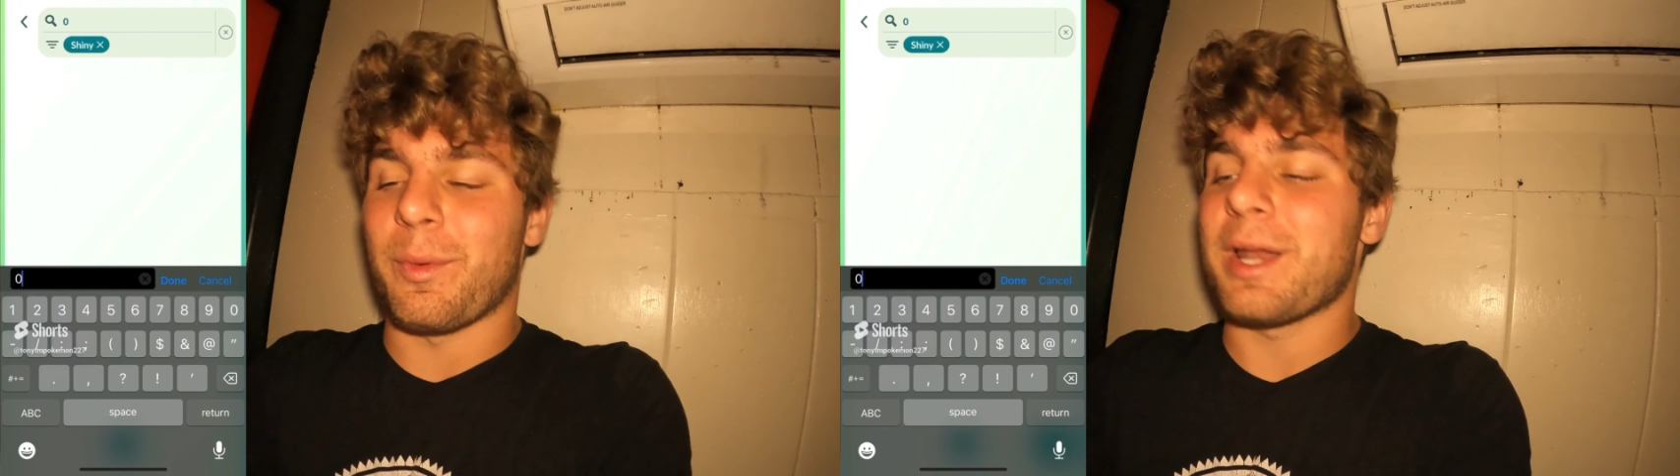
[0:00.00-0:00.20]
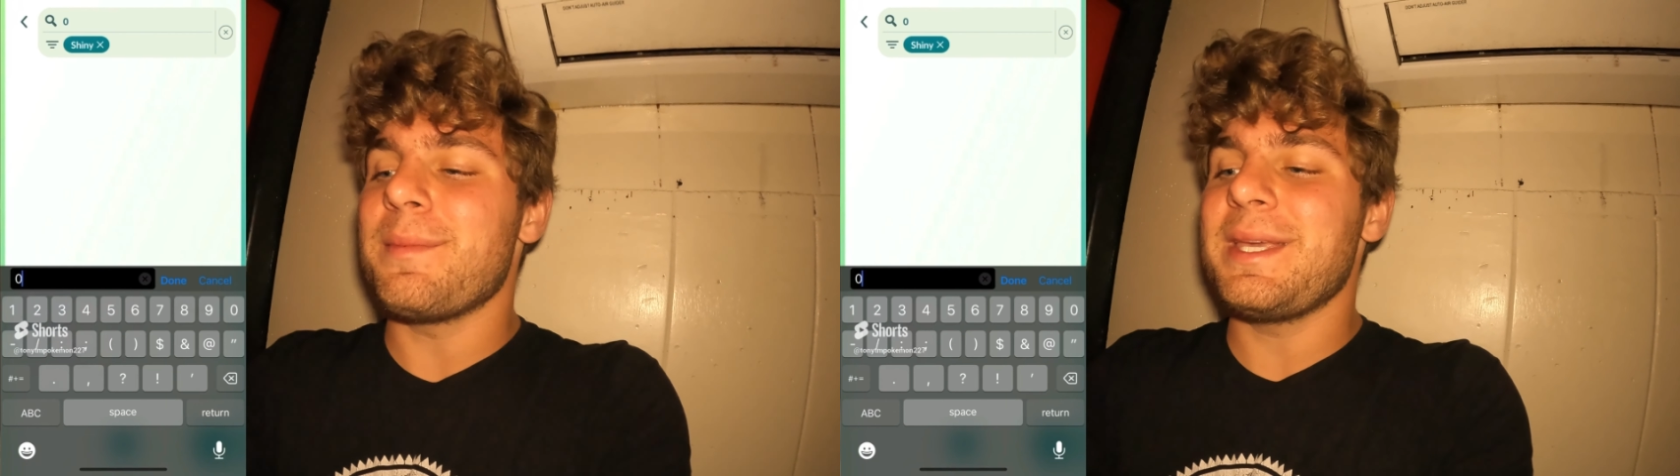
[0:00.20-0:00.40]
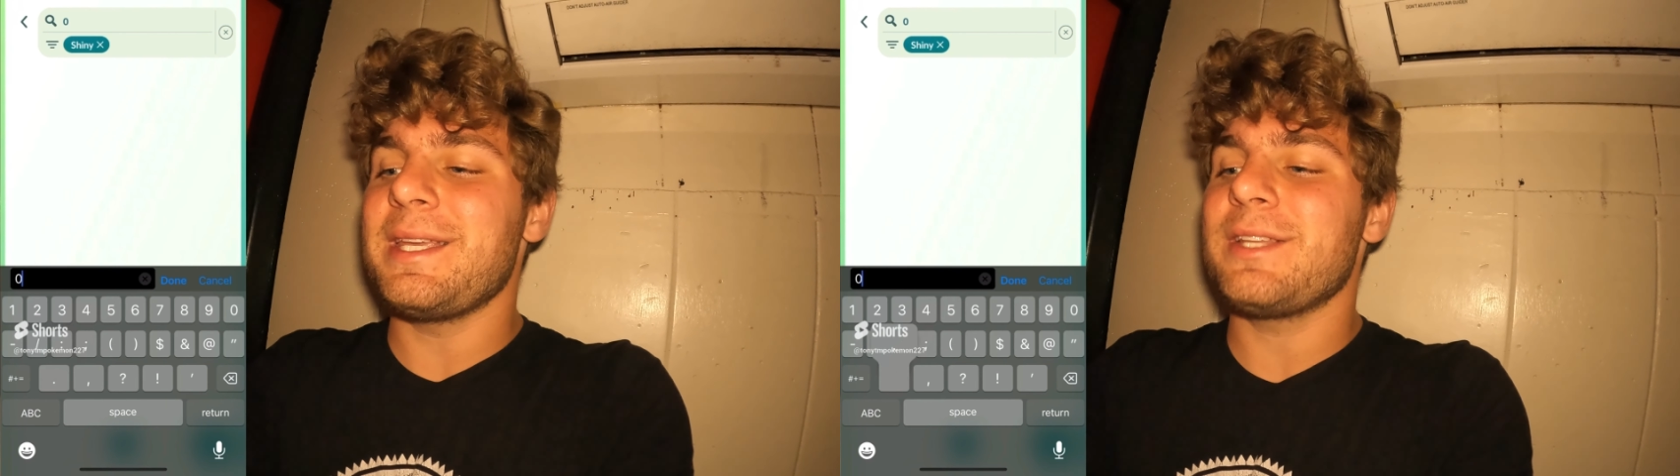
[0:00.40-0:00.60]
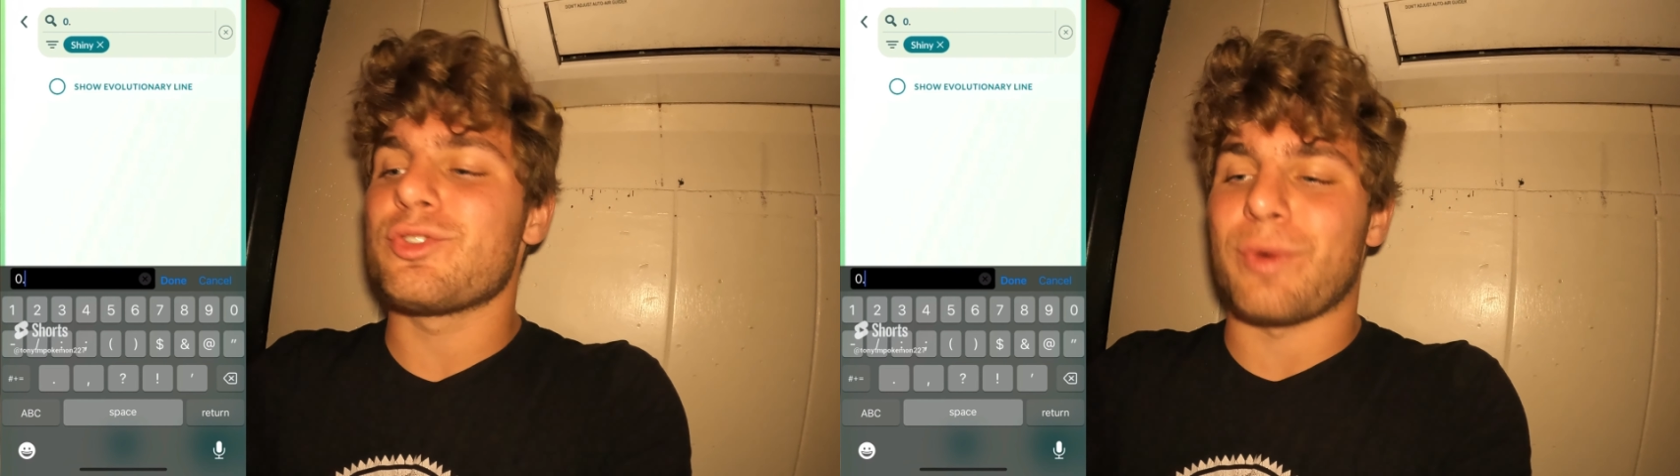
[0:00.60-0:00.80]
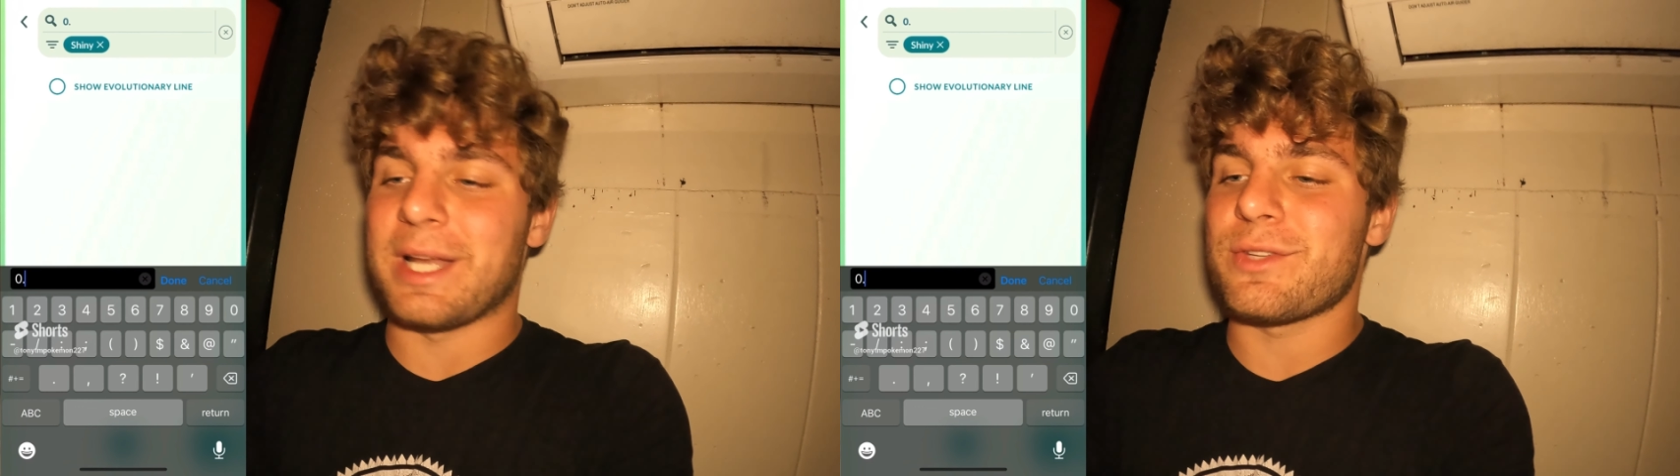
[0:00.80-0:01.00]
we're going to be
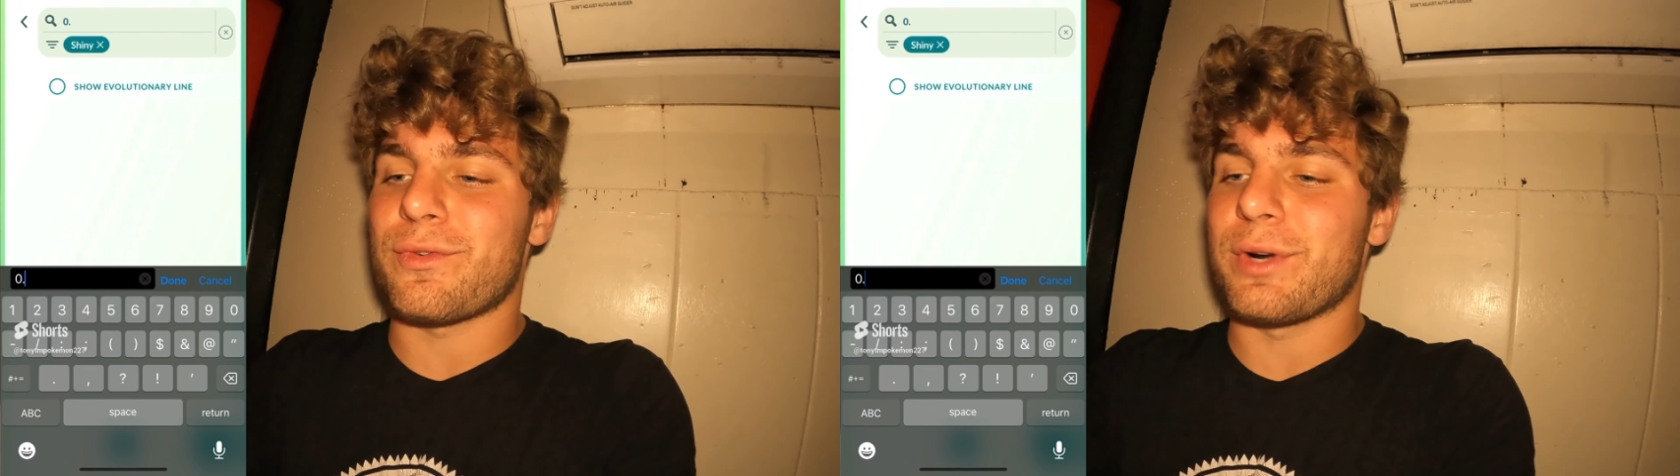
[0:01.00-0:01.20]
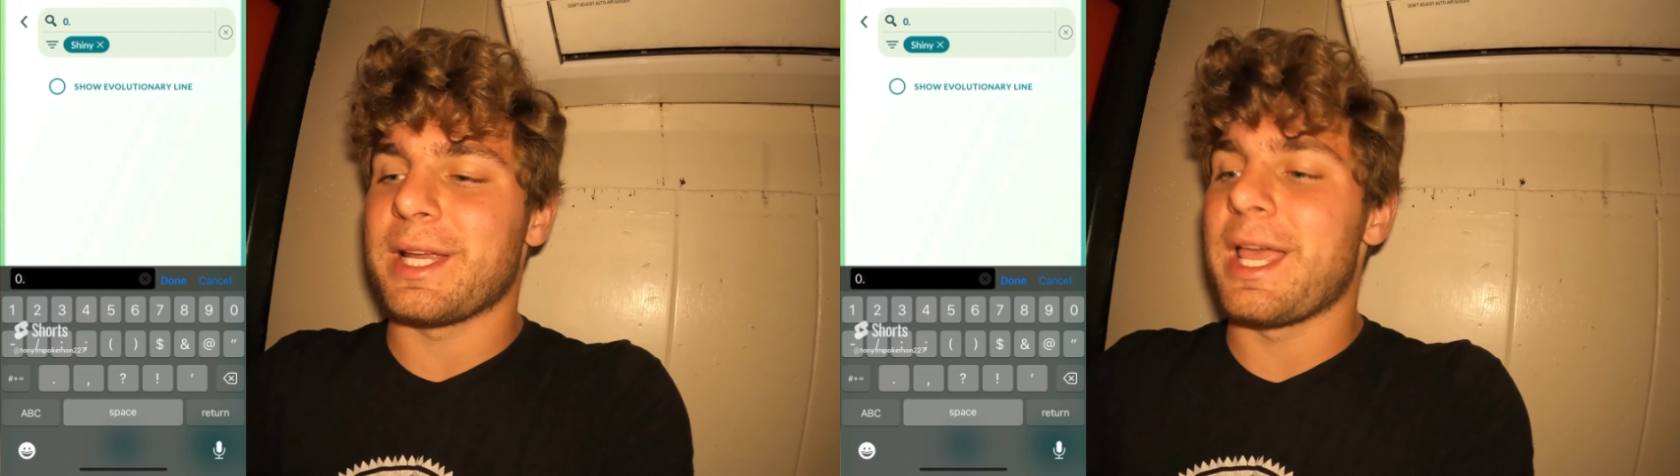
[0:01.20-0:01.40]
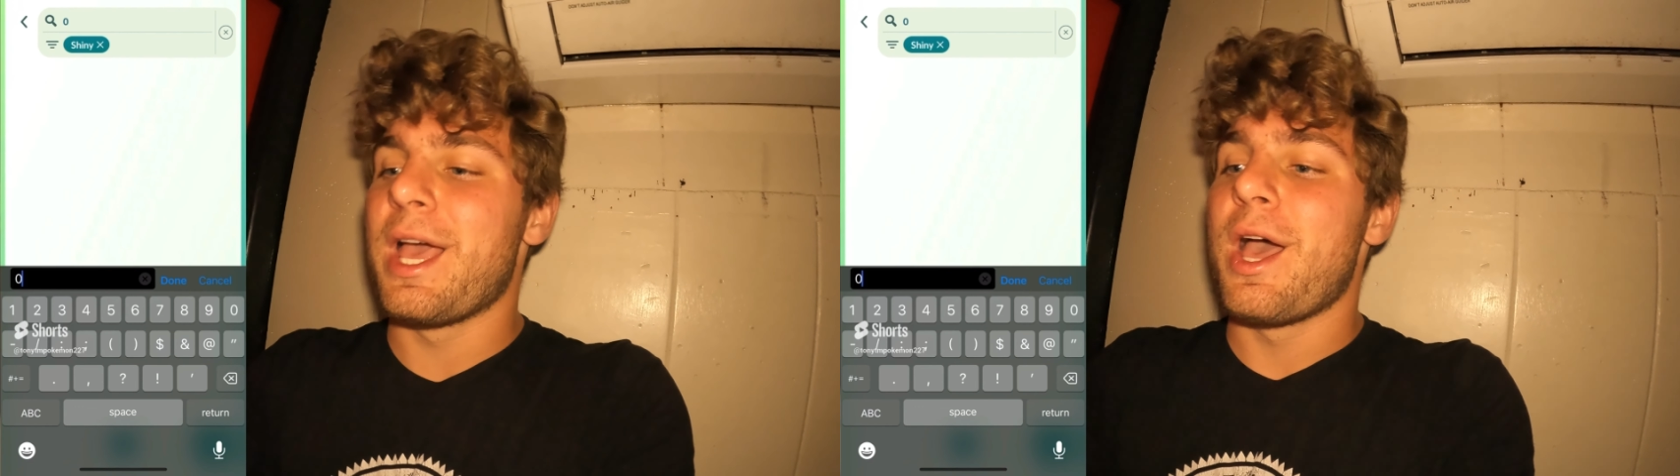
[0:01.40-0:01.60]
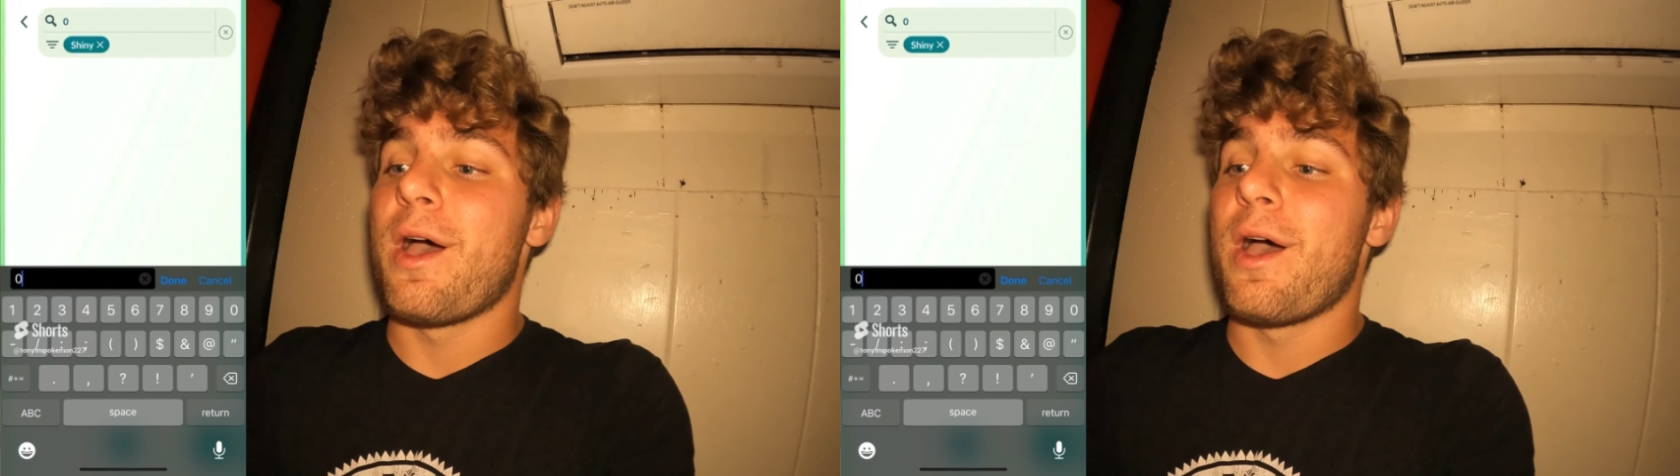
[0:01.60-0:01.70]
transferring